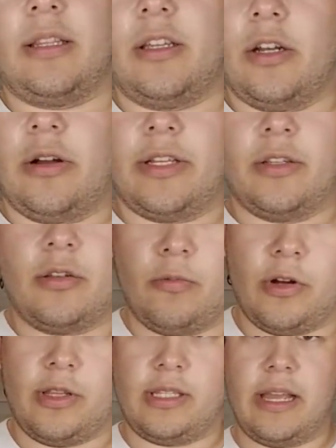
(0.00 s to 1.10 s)
you know, I used to
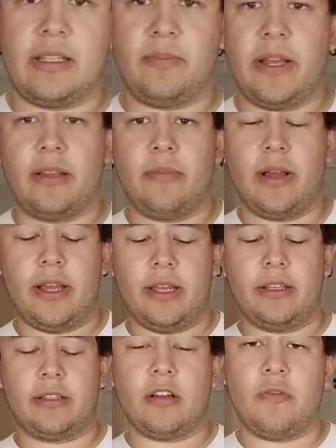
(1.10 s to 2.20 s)
wear these hats back in
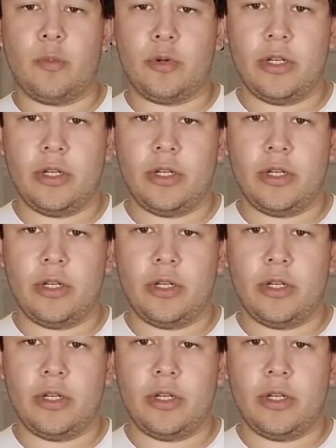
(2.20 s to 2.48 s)
my sophomore